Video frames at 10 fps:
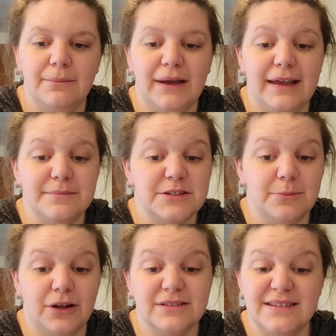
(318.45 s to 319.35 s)
My hamster
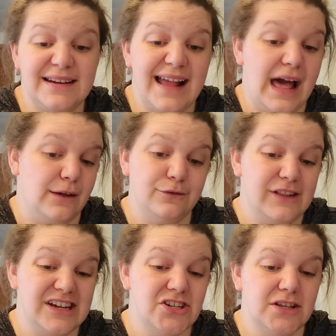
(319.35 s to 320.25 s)
ball didn't have
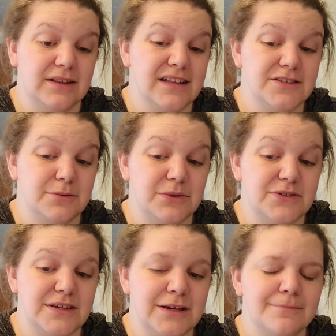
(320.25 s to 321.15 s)
flashing lights or
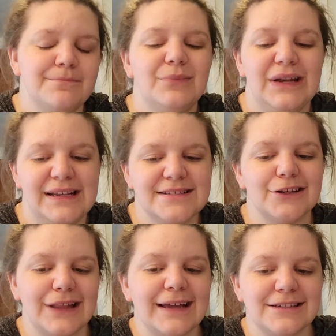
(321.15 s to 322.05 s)
music, but I
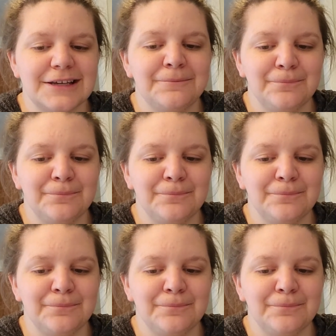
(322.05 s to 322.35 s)
still liked it.